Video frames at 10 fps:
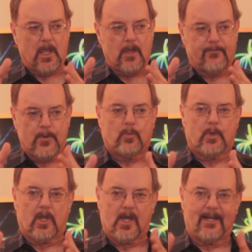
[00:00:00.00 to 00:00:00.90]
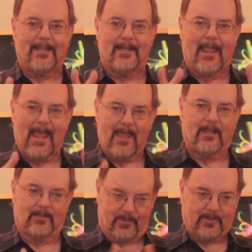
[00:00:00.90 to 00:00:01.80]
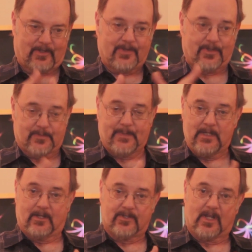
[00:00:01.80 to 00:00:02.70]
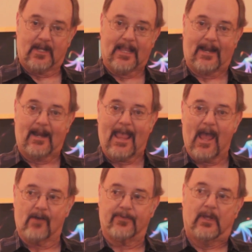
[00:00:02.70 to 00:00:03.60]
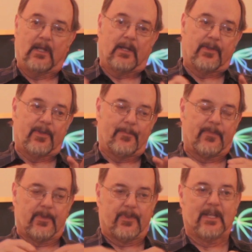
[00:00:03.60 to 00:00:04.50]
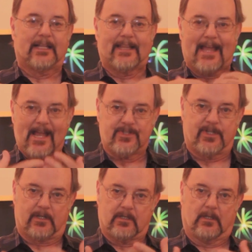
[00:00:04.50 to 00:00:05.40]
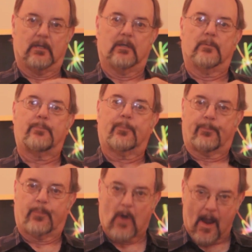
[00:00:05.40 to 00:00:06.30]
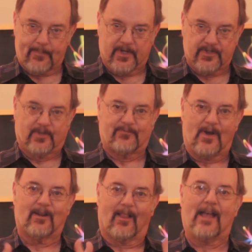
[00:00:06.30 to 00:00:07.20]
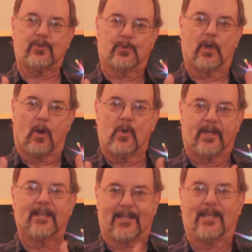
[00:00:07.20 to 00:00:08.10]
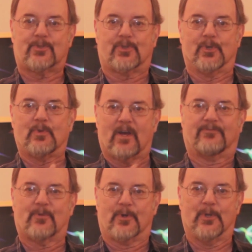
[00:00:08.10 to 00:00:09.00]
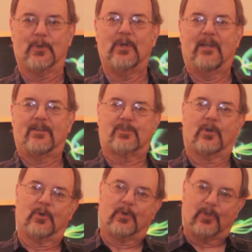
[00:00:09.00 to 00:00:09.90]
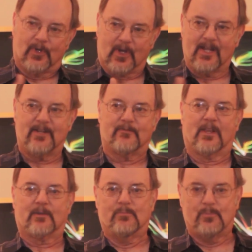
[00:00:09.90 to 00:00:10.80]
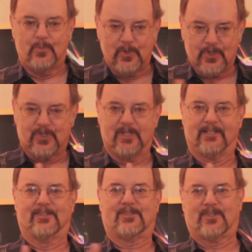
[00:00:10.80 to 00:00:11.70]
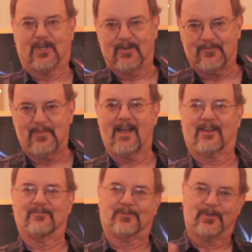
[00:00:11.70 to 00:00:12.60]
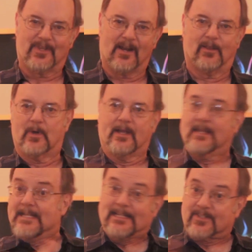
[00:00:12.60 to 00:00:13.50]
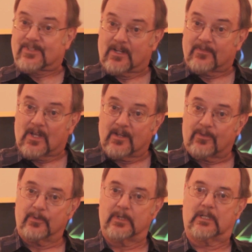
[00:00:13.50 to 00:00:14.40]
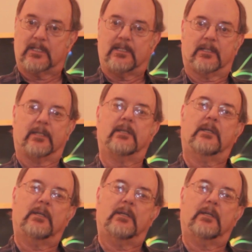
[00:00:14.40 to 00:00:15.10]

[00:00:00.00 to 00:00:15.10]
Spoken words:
if you cut the speed that it's cutting at in half, the elastic properties of the vinyl actually are working against you, not for you. So you're kind of like mushing the stuff back and forth out of the way instead of cutting through it cleanly.